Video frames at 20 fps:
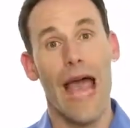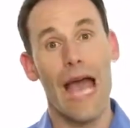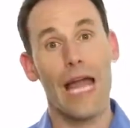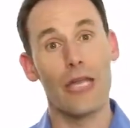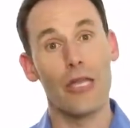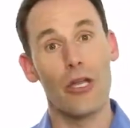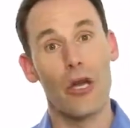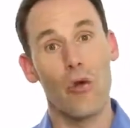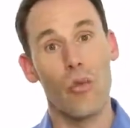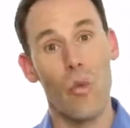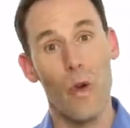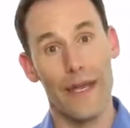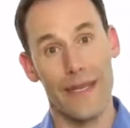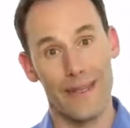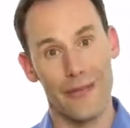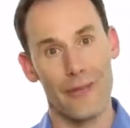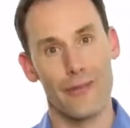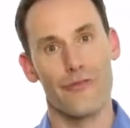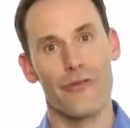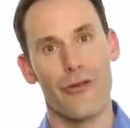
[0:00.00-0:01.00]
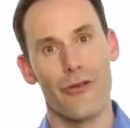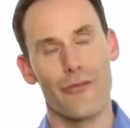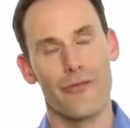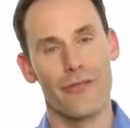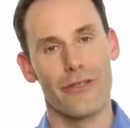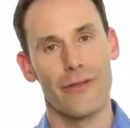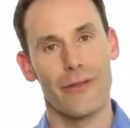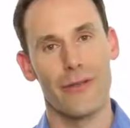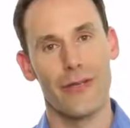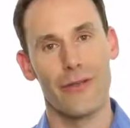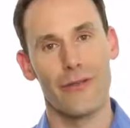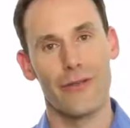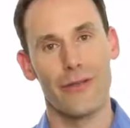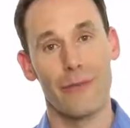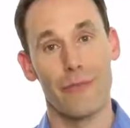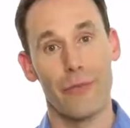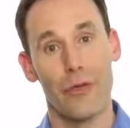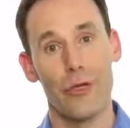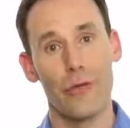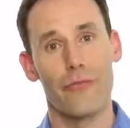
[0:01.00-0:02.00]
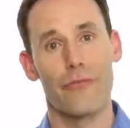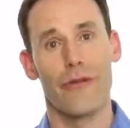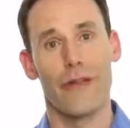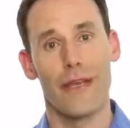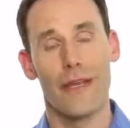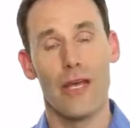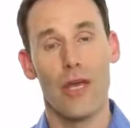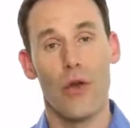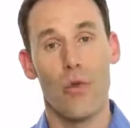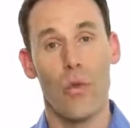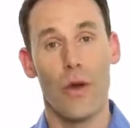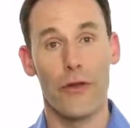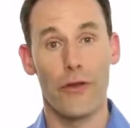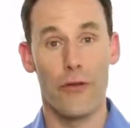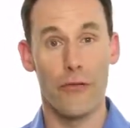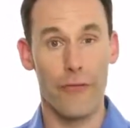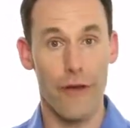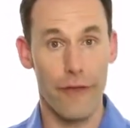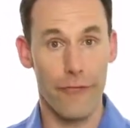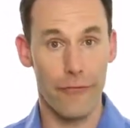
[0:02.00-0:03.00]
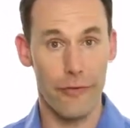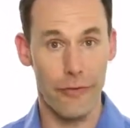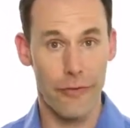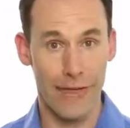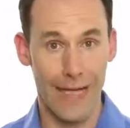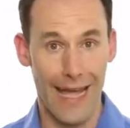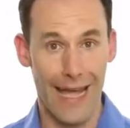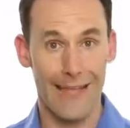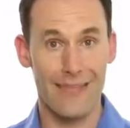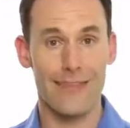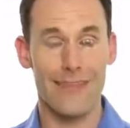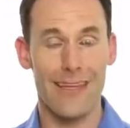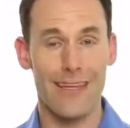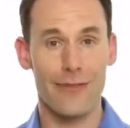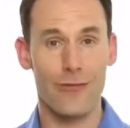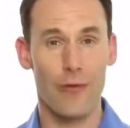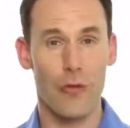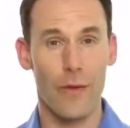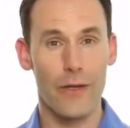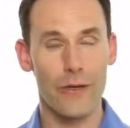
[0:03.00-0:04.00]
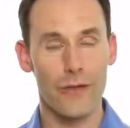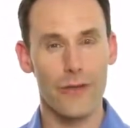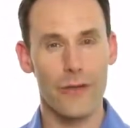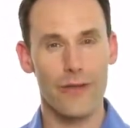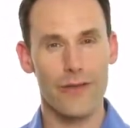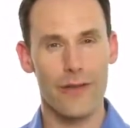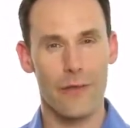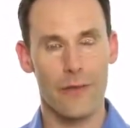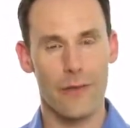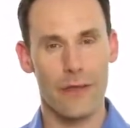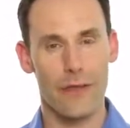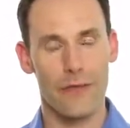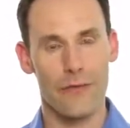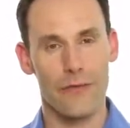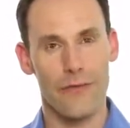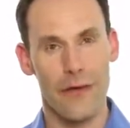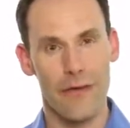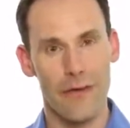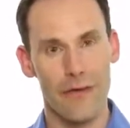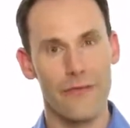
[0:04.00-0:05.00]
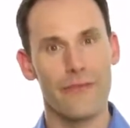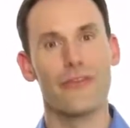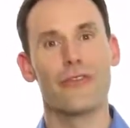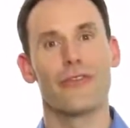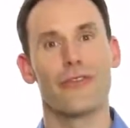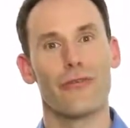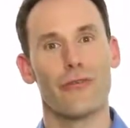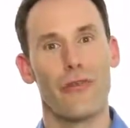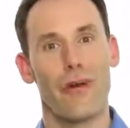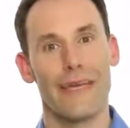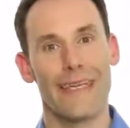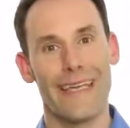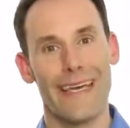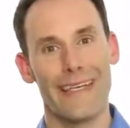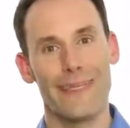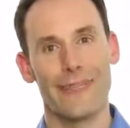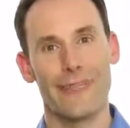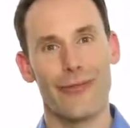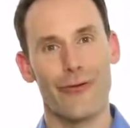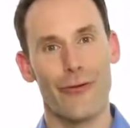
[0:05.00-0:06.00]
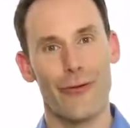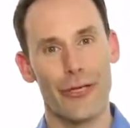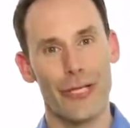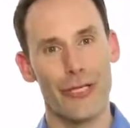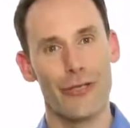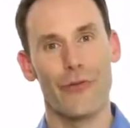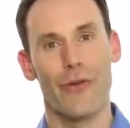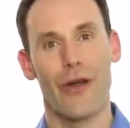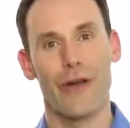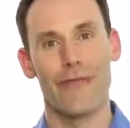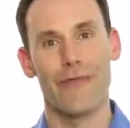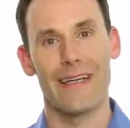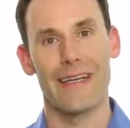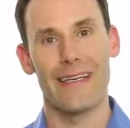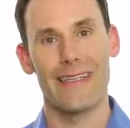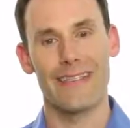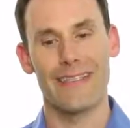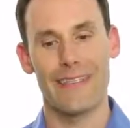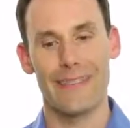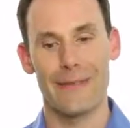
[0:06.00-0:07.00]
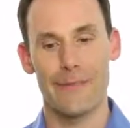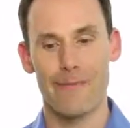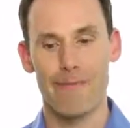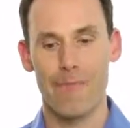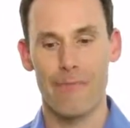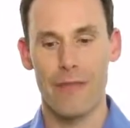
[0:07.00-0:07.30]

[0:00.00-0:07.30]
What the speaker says: and when it's appropriate to be using Blueprint, when you're referencing assets or when you're doing something that's very visual by nature or UI related.